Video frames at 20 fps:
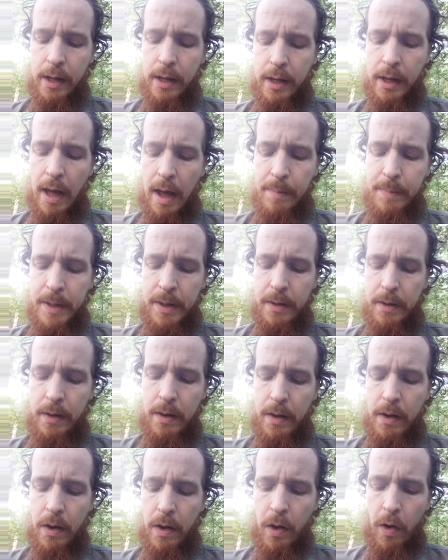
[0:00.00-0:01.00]
Captain
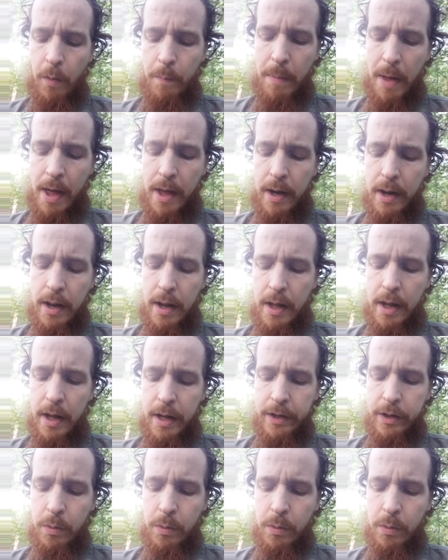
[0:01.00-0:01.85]
Obed and